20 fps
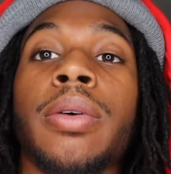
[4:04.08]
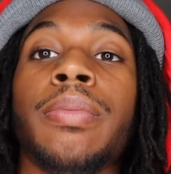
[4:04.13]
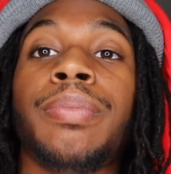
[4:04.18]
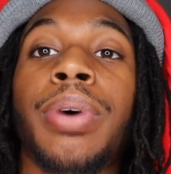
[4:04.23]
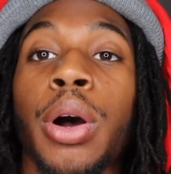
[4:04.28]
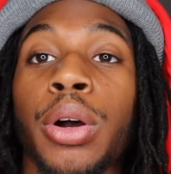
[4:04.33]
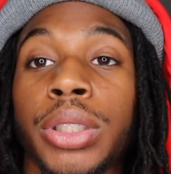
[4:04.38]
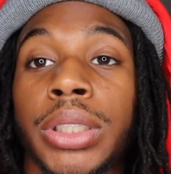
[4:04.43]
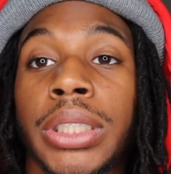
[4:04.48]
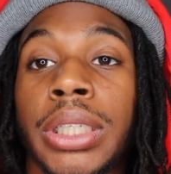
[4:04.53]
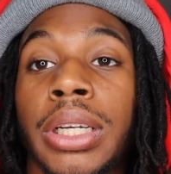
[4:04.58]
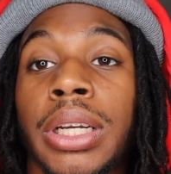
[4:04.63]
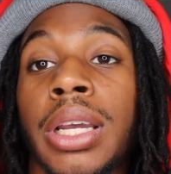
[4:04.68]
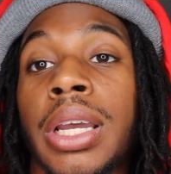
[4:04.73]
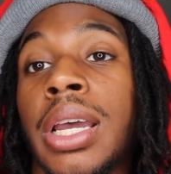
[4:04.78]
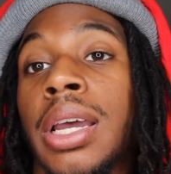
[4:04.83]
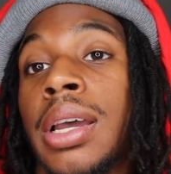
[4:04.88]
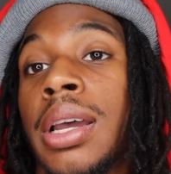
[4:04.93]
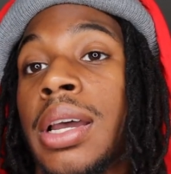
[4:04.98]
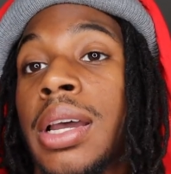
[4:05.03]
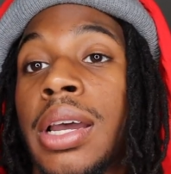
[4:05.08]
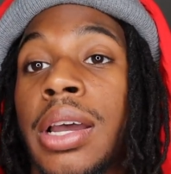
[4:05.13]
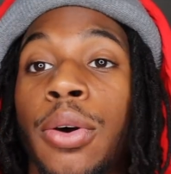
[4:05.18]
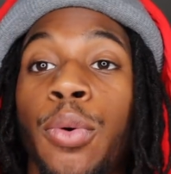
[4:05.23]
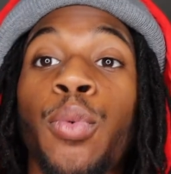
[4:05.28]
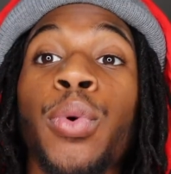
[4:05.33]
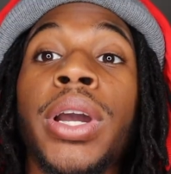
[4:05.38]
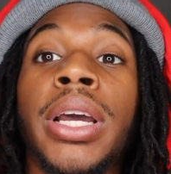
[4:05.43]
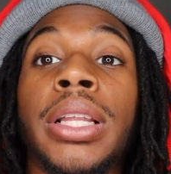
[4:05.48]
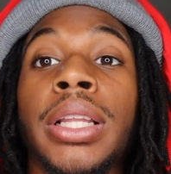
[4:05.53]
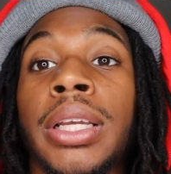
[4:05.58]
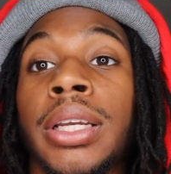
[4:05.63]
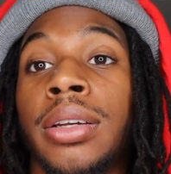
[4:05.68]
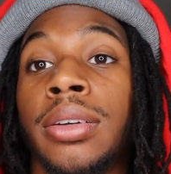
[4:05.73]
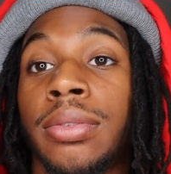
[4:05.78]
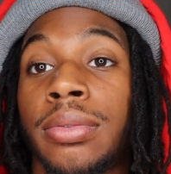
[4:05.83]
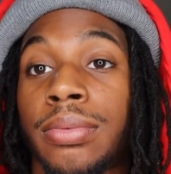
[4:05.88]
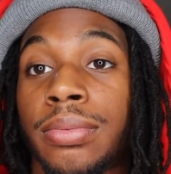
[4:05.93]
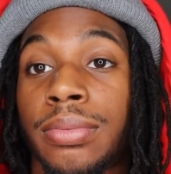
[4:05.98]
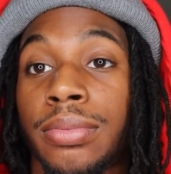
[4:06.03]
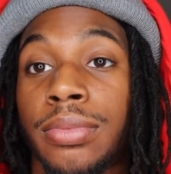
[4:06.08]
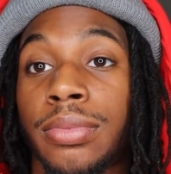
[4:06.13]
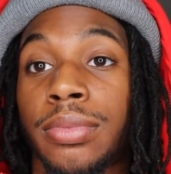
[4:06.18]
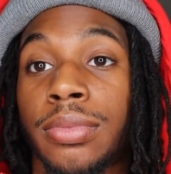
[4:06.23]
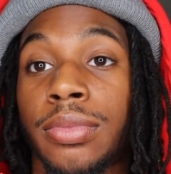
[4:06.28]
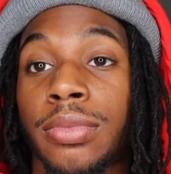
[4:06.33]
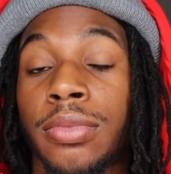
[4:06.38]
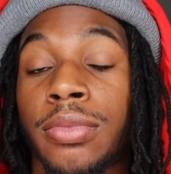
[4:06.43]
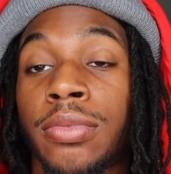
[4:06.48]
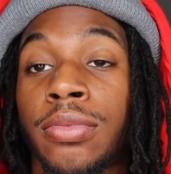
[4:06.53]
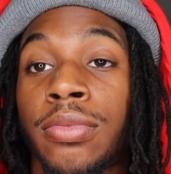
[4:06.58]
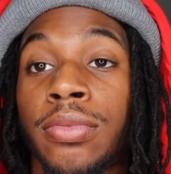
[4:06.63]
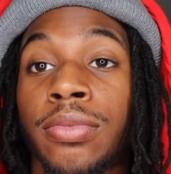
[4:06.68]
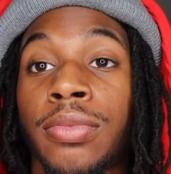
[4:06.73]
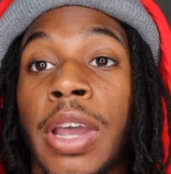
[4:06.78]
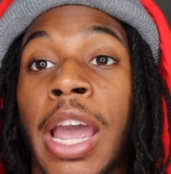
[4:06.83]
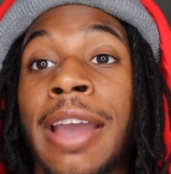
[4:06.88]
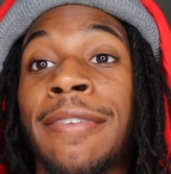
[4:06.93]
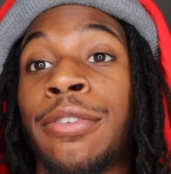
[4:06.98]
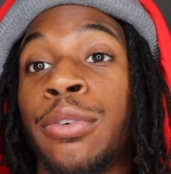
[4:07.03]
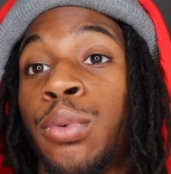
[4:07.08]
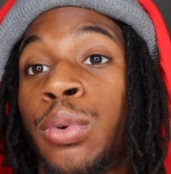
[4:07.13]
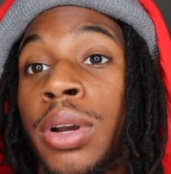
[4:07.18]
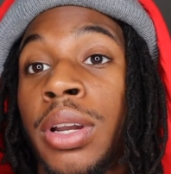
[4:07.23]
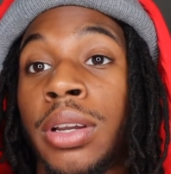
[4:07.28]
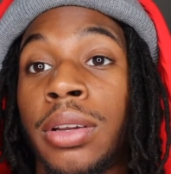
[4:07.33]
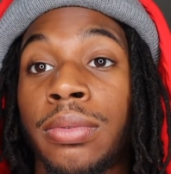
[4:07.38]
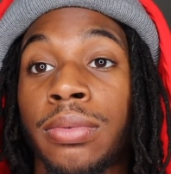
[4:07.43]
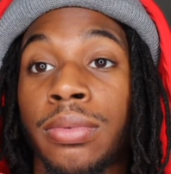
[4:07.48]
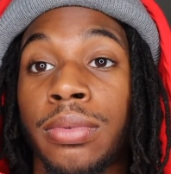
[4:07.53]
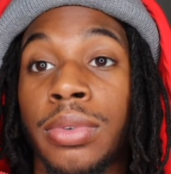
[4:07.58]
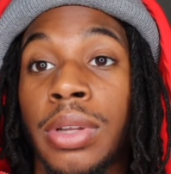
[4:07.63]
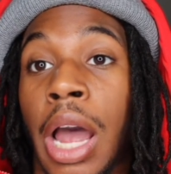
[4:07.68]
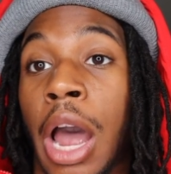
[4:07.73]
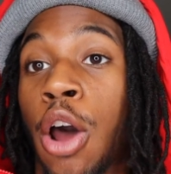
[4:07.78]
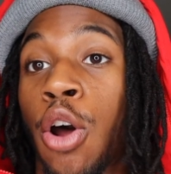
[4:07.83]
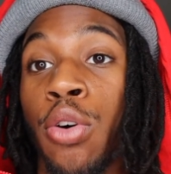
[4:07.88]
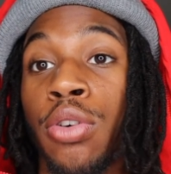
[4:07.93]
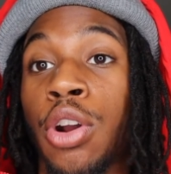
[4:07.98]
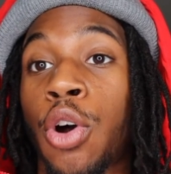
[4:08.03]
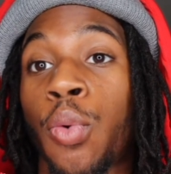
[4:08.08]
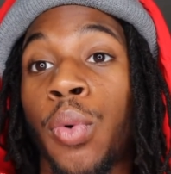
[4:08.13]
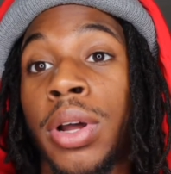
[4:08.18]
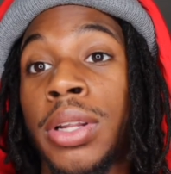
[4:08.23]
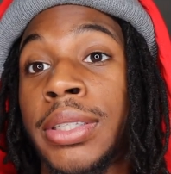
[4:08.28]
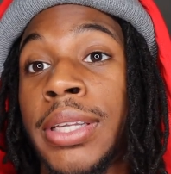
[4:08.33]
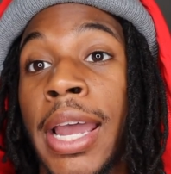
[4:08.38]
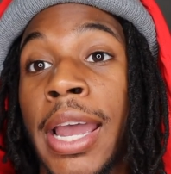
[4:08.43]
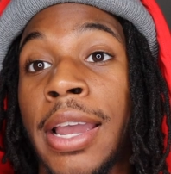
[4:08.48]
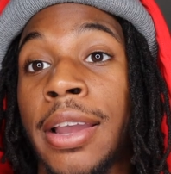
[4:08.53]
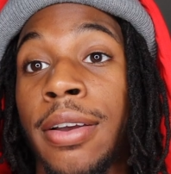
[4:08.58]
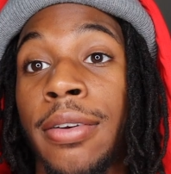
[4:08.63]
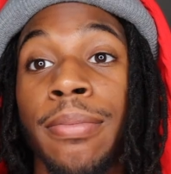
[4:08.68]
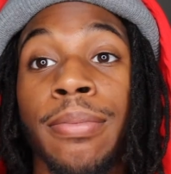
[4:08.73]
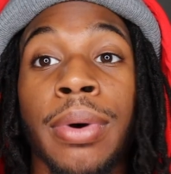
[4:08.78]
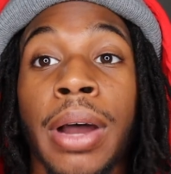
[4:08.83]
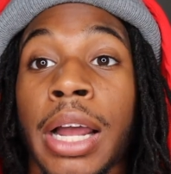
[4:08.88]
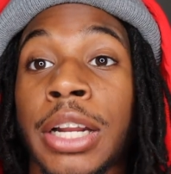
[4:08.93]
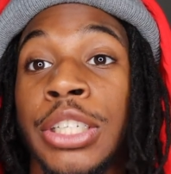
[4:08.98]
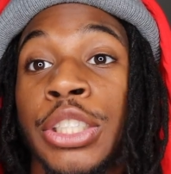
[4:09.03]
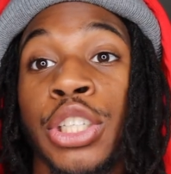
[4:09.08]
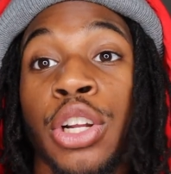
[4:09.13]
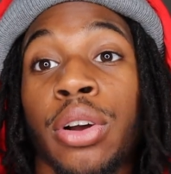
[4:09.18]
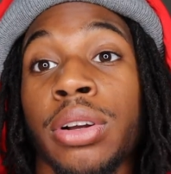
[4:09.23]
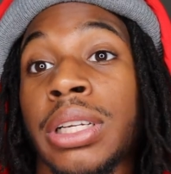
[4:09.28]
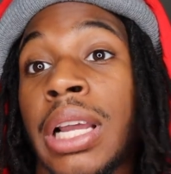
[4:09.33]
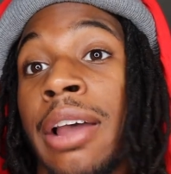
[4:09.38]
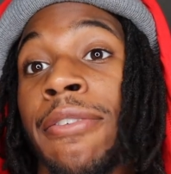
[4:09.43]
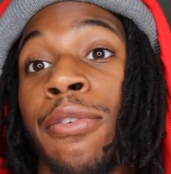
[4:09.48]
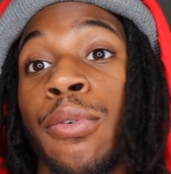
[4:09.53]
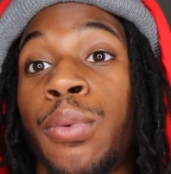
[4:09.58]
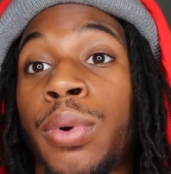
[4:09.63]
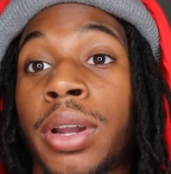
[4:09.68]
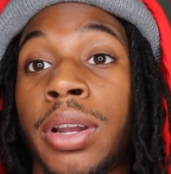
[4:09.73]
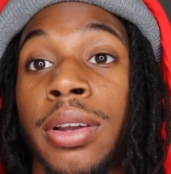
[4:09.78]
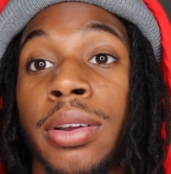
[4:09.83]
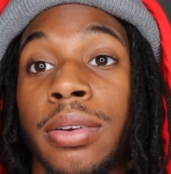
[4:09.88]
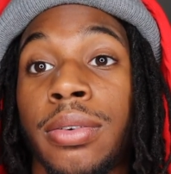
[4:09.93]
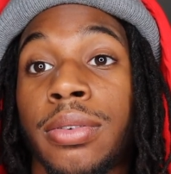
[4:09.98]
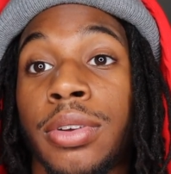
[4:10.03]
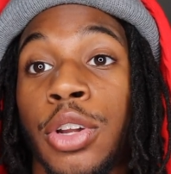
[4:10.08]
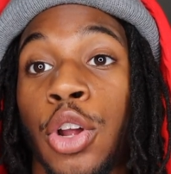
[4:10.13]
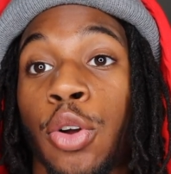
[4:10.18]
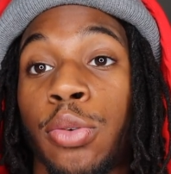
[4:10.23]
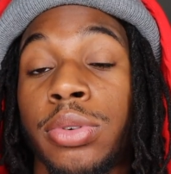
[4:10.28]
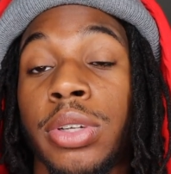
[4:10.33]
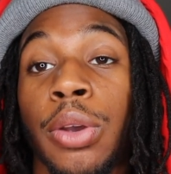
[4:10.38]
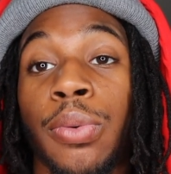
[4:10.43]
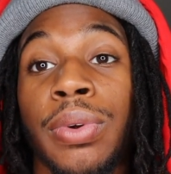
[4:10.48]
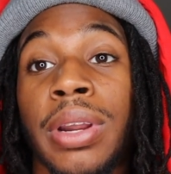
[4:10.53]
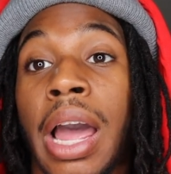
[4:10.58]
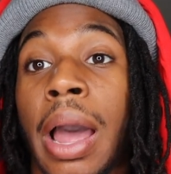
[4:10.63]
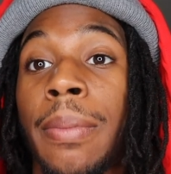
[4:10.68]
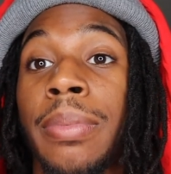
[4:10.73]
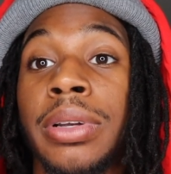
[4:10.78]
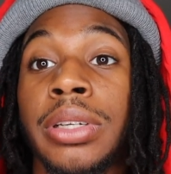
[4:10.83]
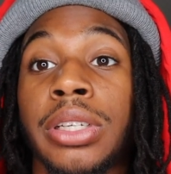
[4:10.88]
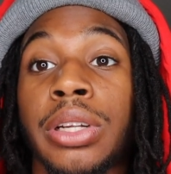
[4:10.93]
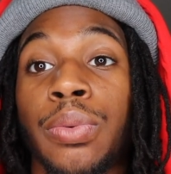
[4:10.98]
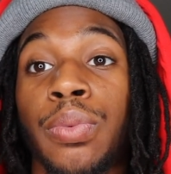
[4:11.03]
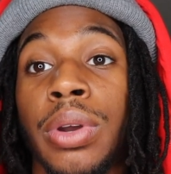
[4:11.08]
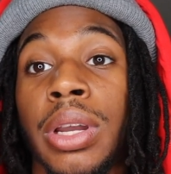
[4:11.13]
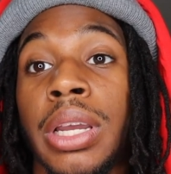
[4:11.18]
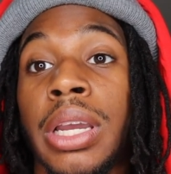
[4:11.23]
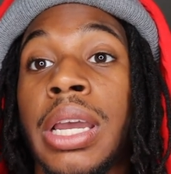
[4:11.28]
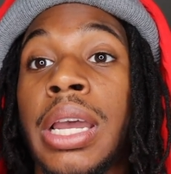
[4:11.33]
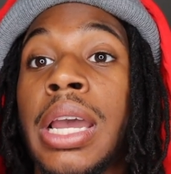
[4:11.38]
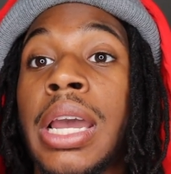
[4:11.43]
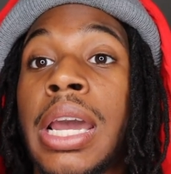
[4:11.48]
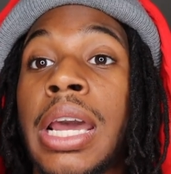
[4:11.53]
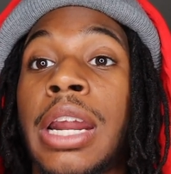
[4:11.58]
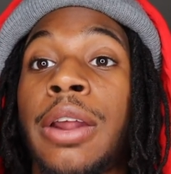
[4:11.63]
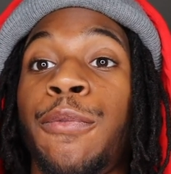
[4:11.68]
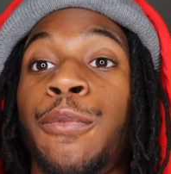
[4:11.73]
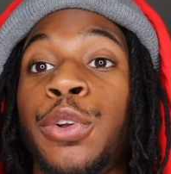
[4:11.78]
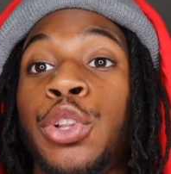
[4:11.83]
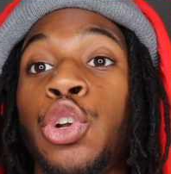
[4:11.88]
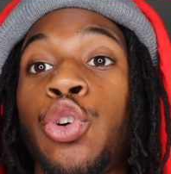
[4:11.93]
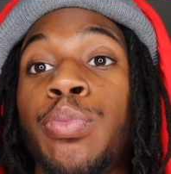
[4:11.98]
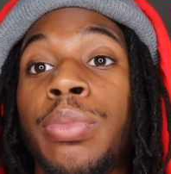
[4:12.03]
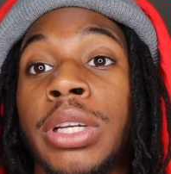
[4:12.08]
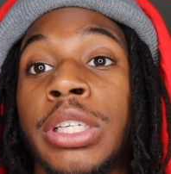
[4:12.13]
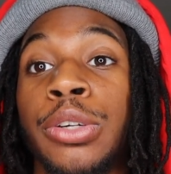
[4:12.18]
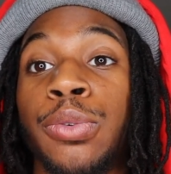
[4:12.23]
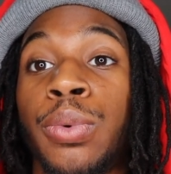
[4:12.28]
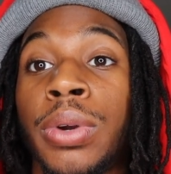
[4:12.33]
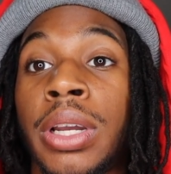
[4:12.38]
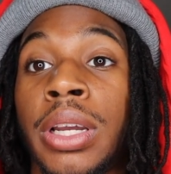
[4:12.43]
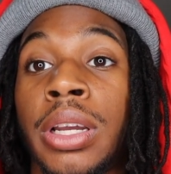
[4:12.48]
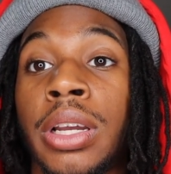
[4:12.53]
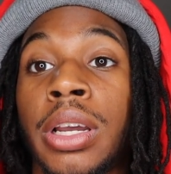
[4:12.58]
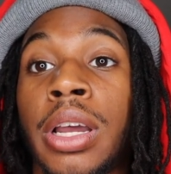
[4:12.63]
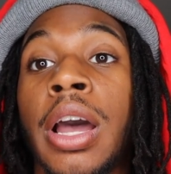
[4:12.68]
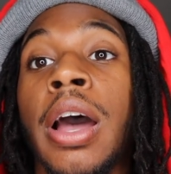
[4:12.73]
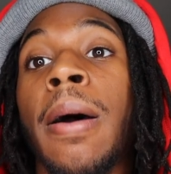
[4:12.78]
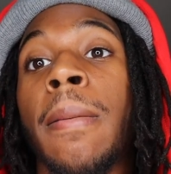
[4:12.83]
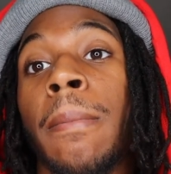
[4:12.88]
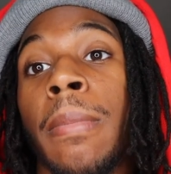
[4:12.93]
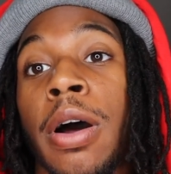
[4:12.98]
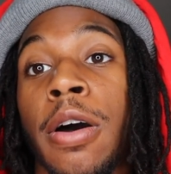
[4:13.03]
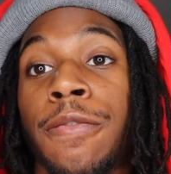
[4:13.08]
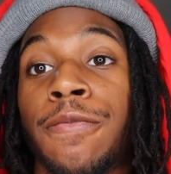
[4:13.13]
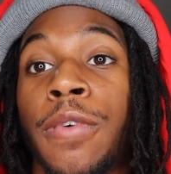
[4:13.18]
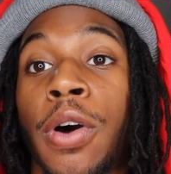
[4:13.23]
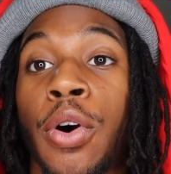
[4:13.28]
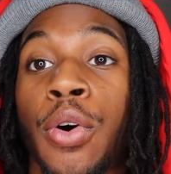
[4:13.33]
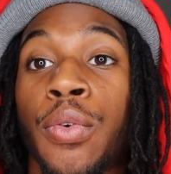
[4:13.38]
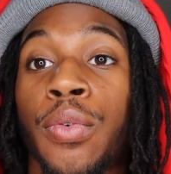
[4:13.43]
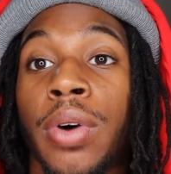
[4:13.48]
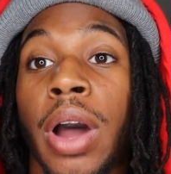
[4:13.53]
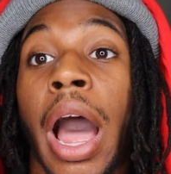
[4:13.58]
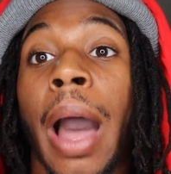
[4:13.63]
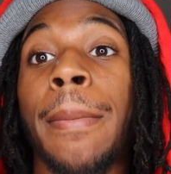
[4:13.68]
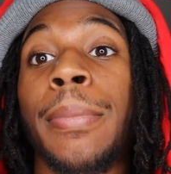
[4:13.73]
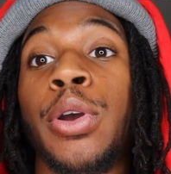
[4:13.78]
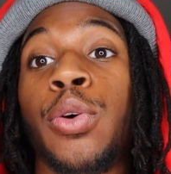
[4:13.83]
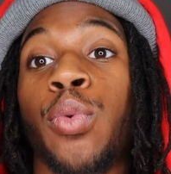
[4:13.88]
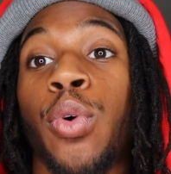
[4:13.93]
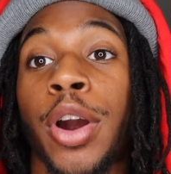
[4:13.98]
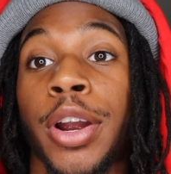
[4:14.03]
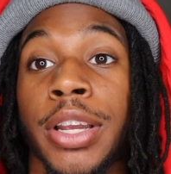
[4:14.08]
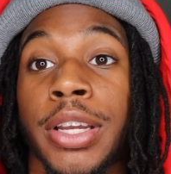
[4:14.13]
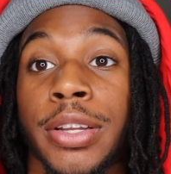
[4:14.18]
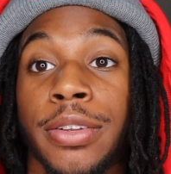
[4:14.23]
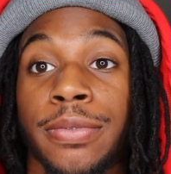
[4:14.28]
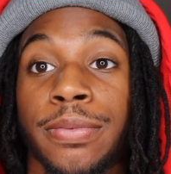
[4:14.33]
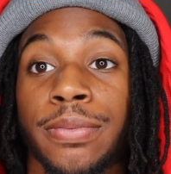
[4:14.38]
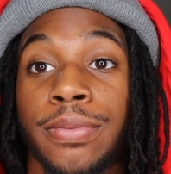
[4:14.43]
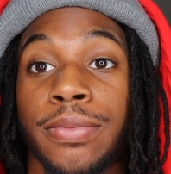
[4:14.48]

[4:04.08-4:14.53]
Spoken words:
posting weekly, every week. I don't know what day, but I just know it's every week. You know what I'm saying? We're not missing a week. And if we do miss a week, my fault. I be working.